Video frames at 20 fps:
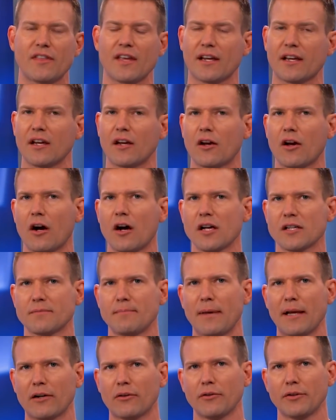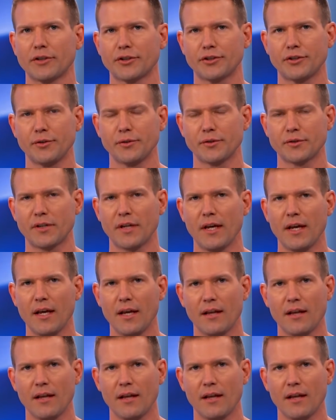that can cause medical issues,